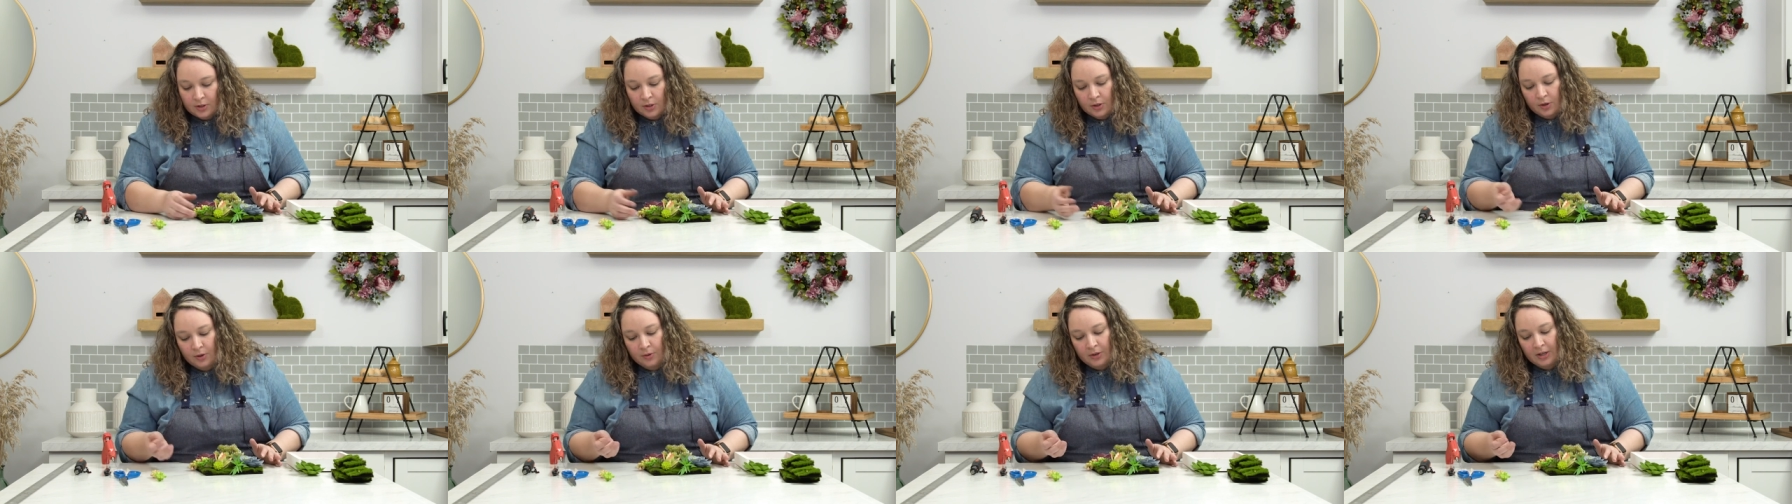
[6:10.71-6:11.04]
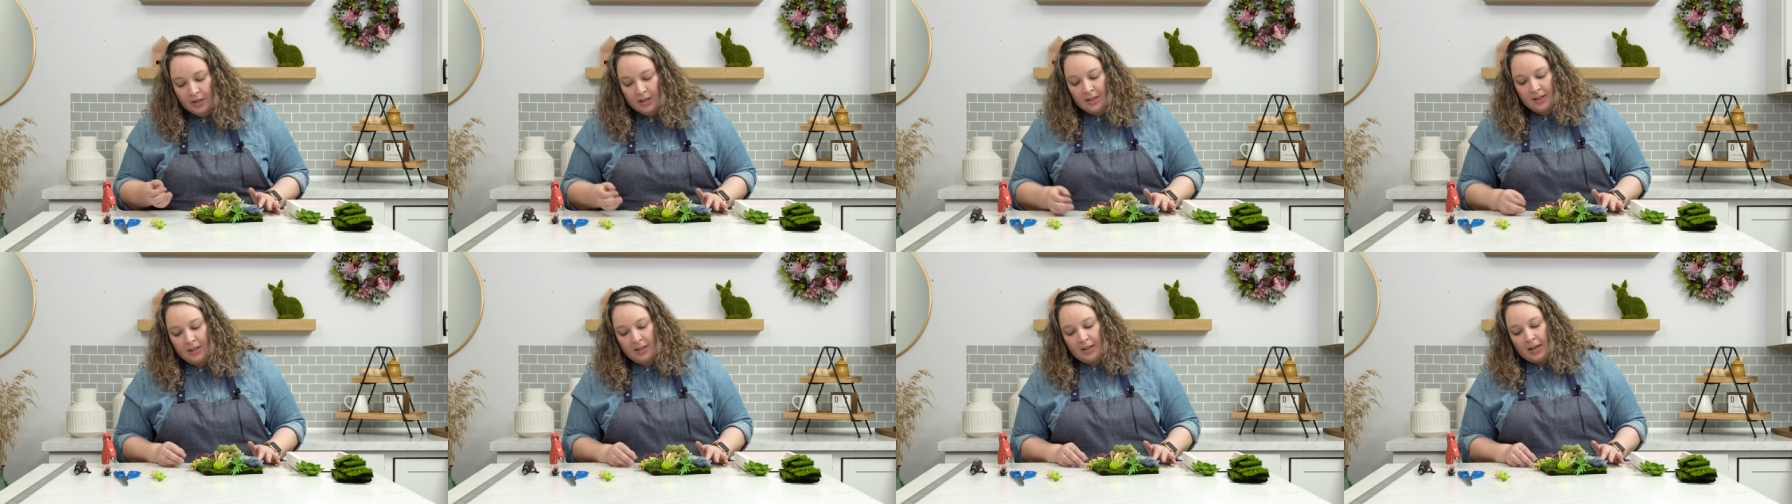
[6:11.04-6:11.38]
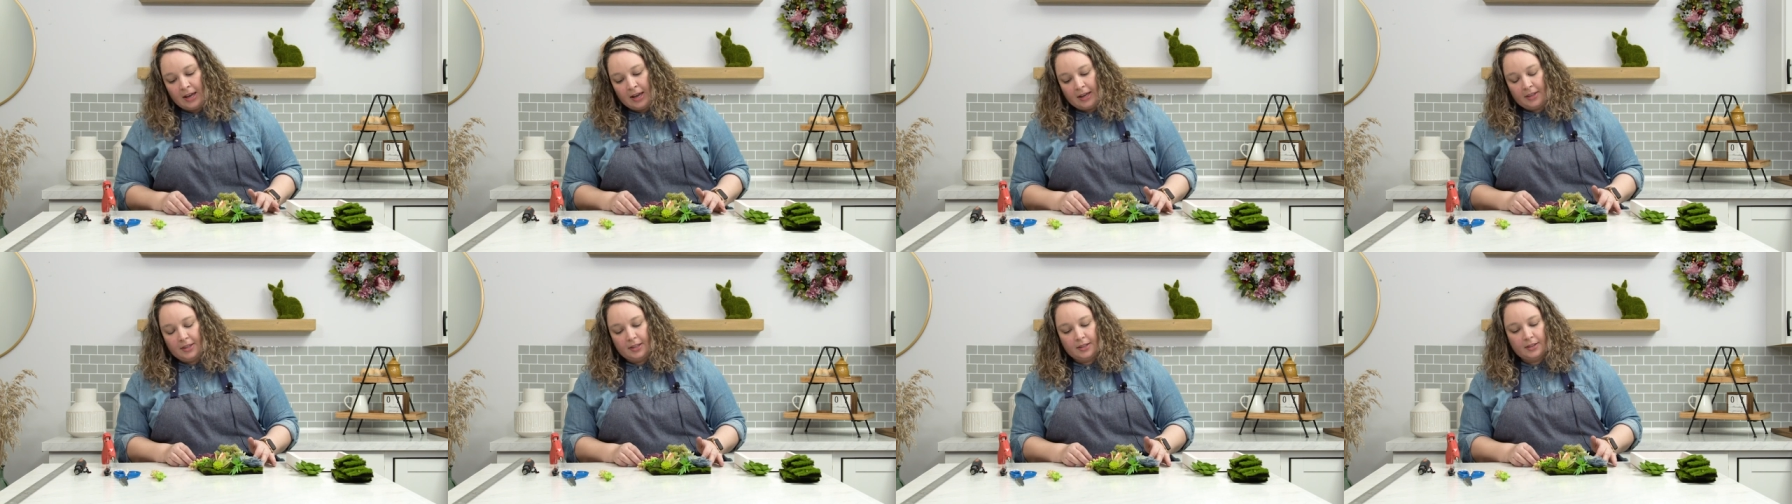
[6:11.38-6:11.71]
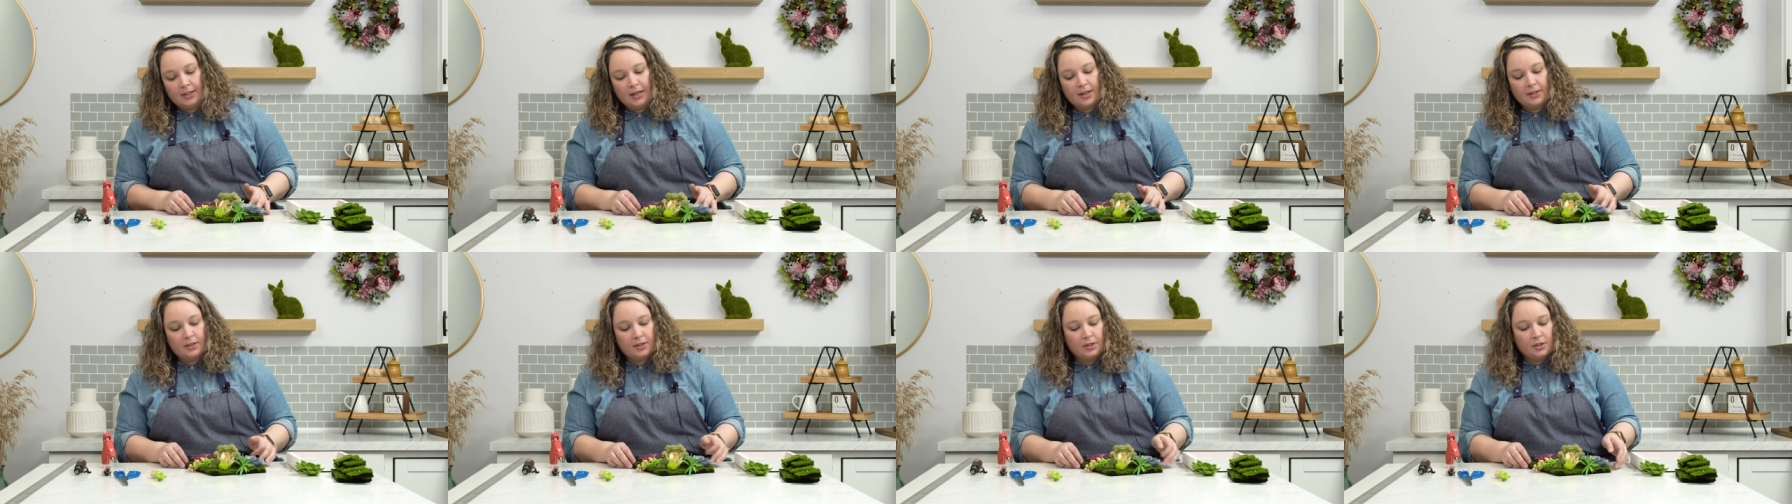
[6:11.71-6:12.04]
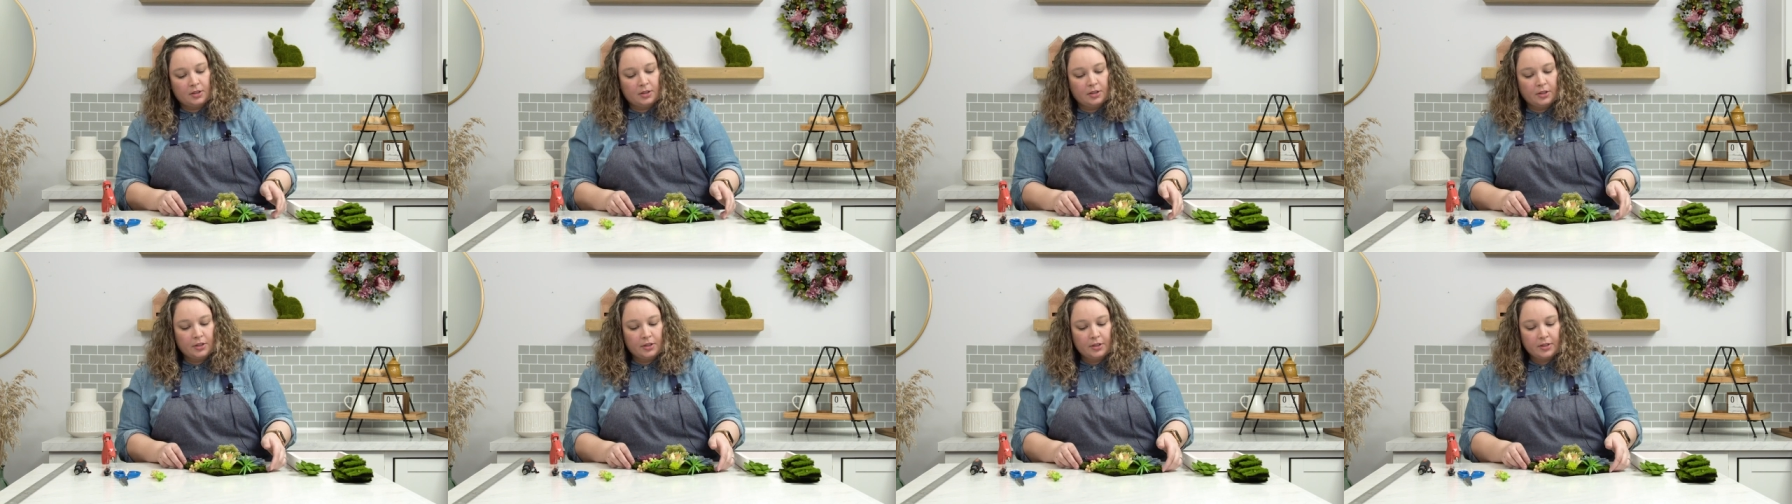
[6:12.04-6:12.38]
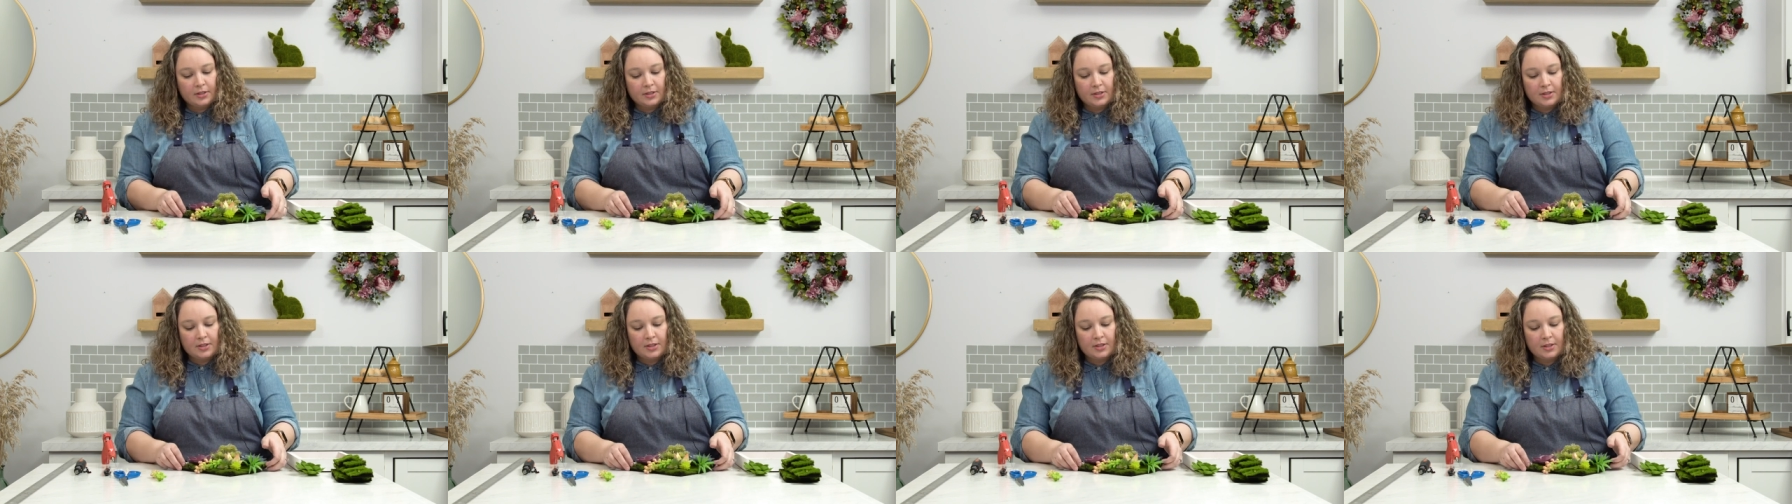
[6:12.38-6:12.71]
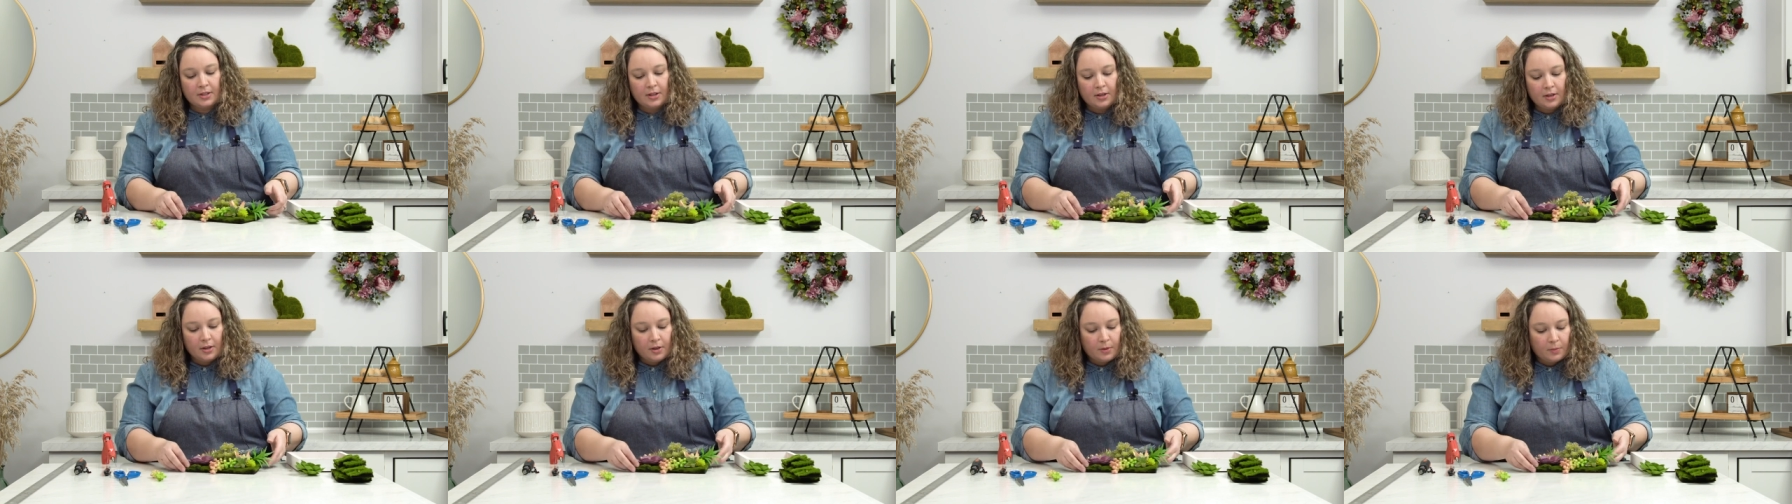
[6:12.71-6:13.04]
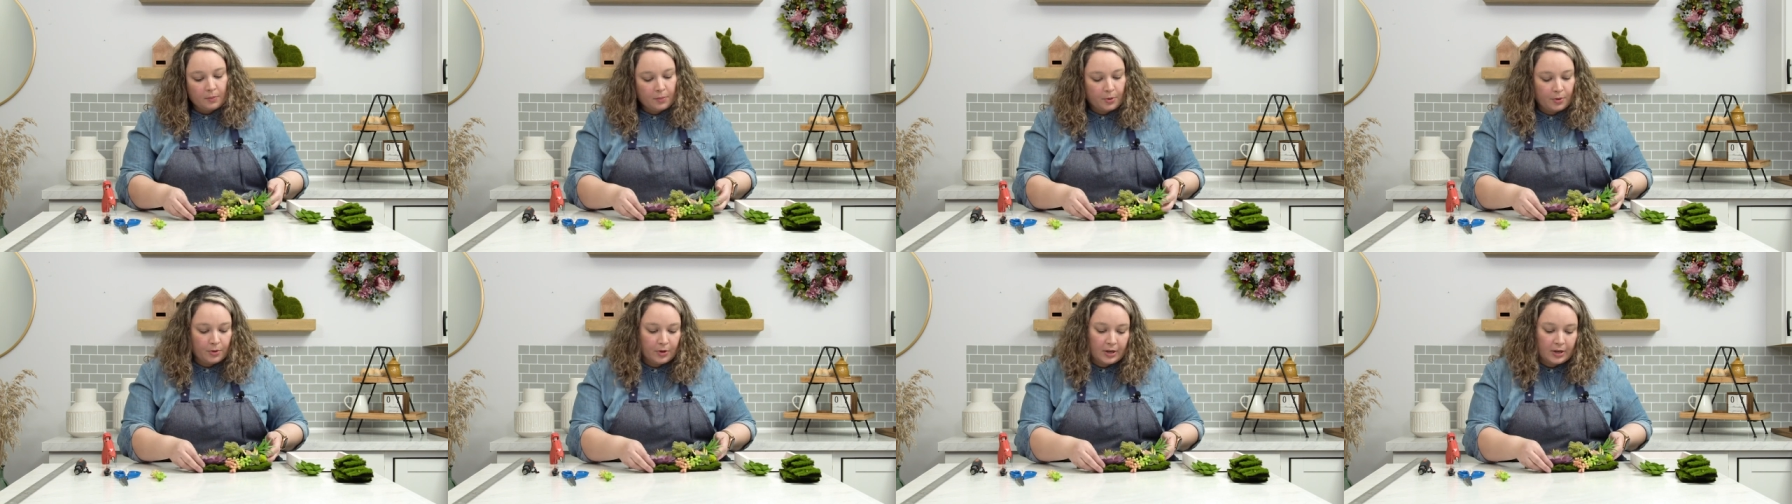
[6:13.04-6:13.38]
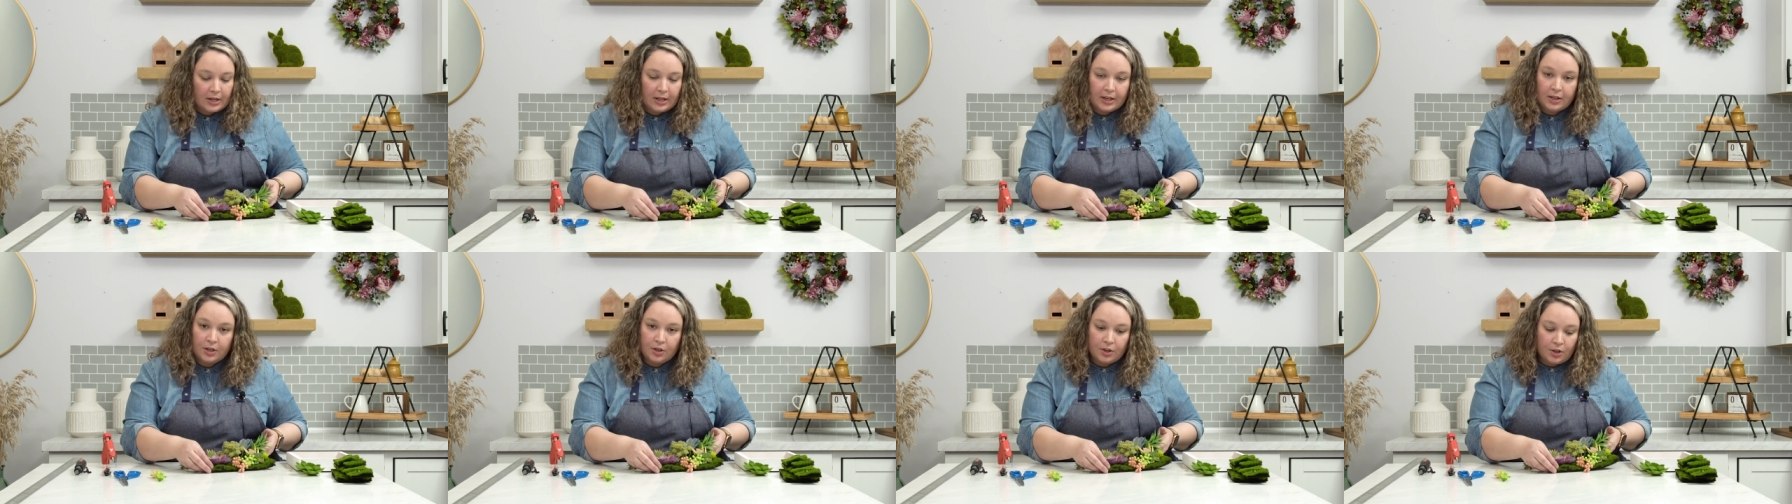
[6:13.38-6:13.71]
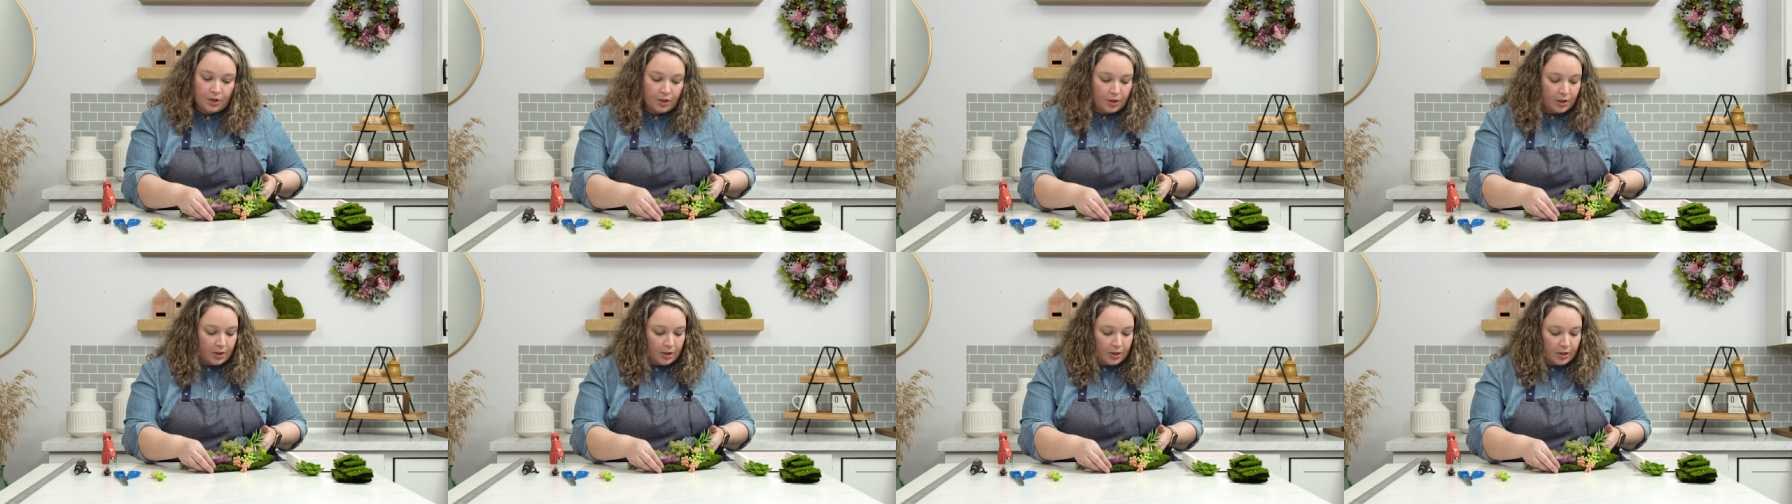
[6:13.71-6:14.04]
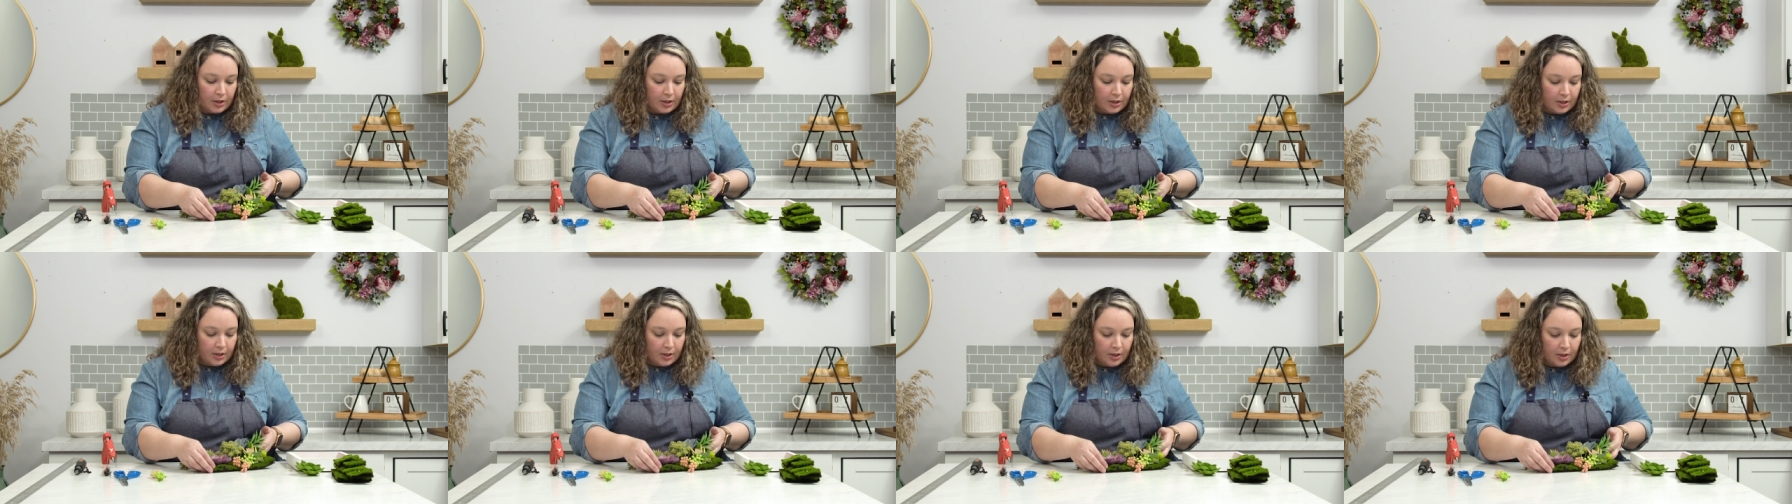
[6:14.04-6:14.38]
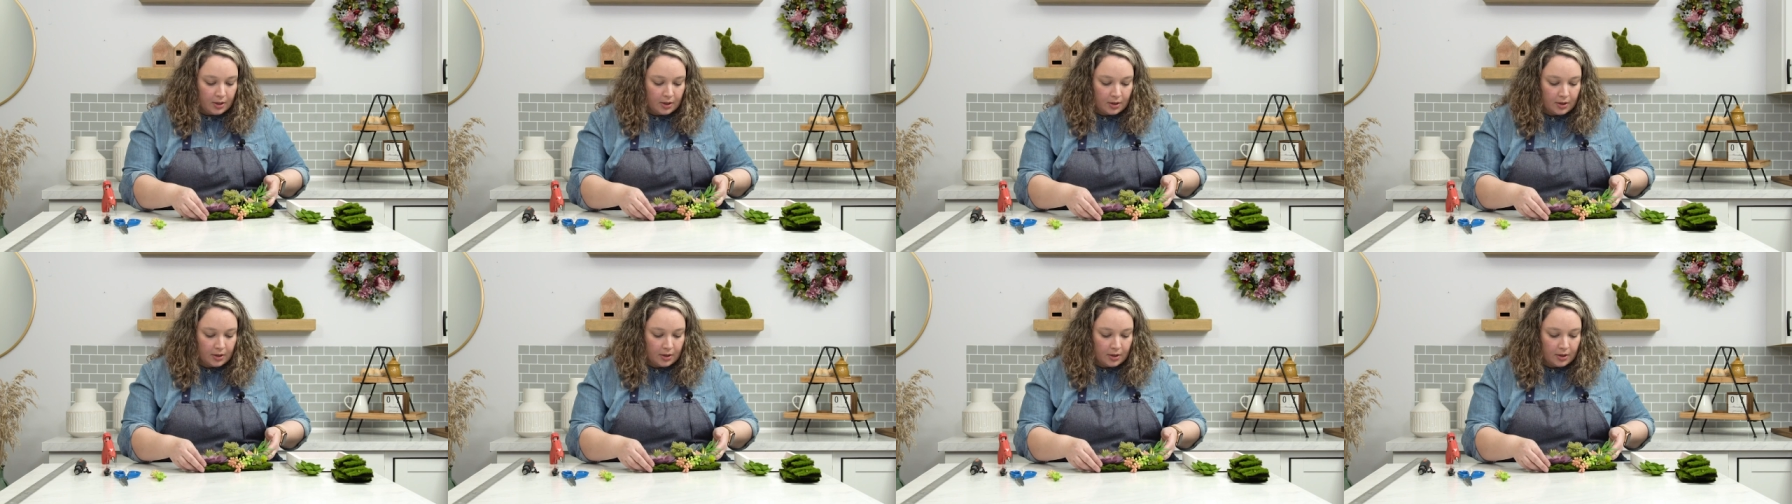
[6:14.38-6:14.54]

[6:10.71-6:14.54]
So I think that looks pretty good.